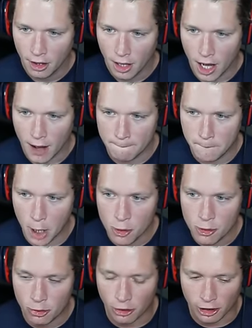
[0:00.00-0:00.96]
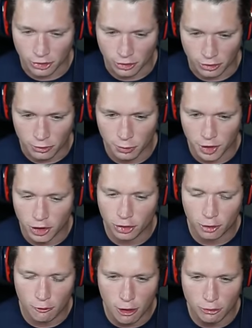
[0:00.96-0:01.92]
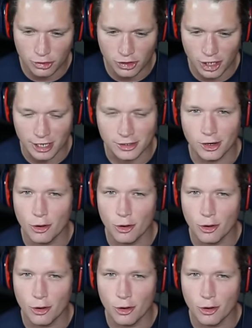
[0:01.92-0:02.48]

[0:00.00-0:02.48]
Uh, Bone Crushers with a two oh six.